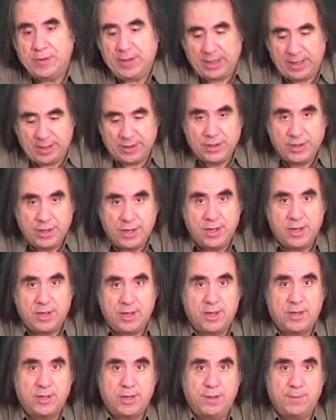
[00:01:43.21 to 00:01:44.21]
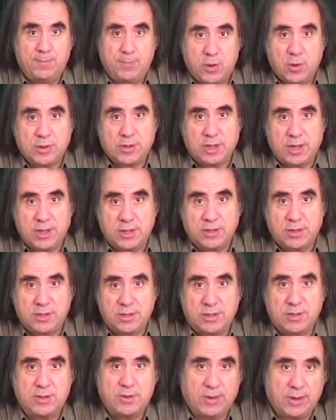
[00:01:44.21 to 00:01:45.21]
And here, in both
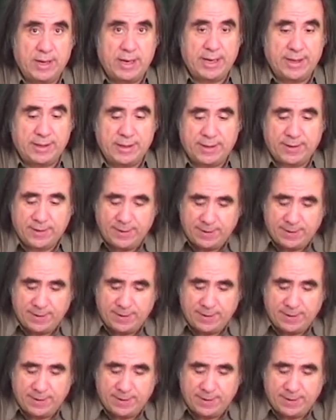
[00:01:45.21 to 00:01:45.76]
cases, you got it.